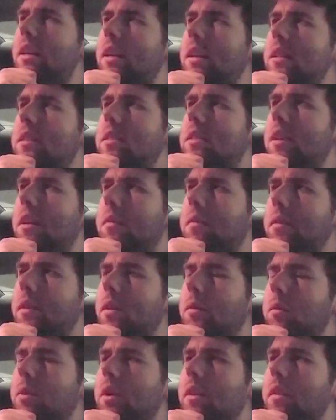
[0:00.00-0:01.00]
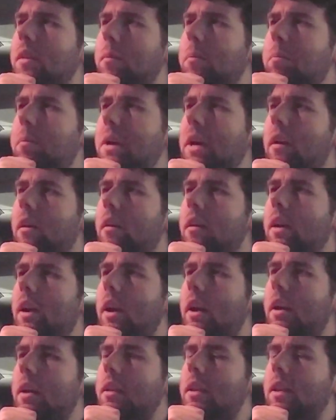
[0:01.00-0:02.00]
it's definitely one of the better
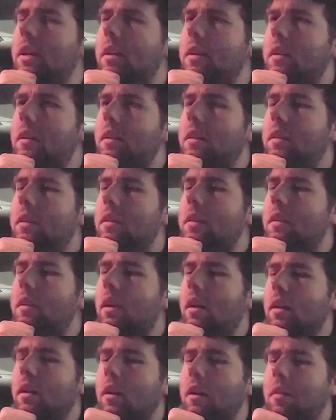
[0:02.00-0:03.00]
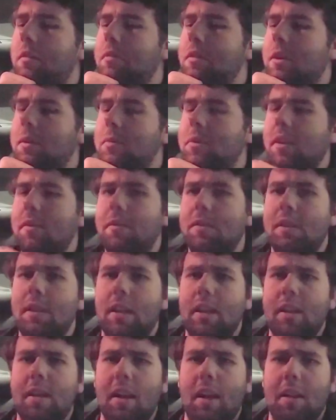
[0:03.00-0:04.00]
alien knockoff films I've
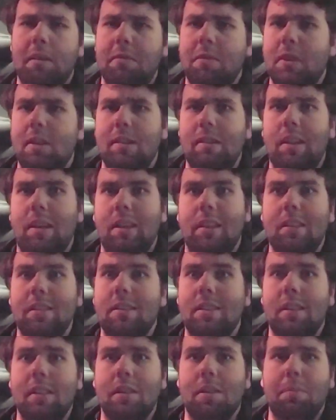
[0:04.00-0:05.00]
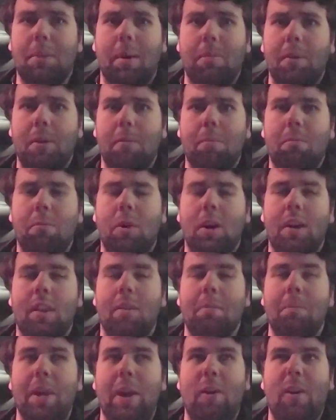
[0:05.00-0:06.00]
seen, and in all honesty, it's probably one of
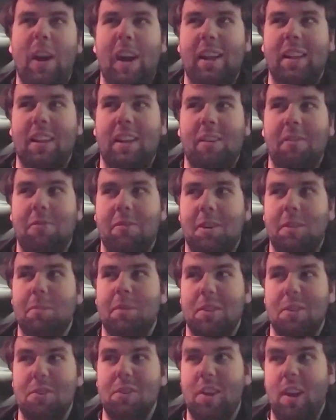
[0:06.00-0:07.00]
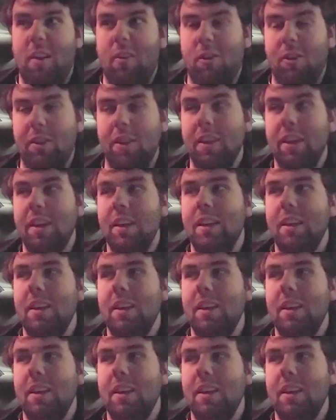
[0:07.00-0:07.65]
the better alien films in general.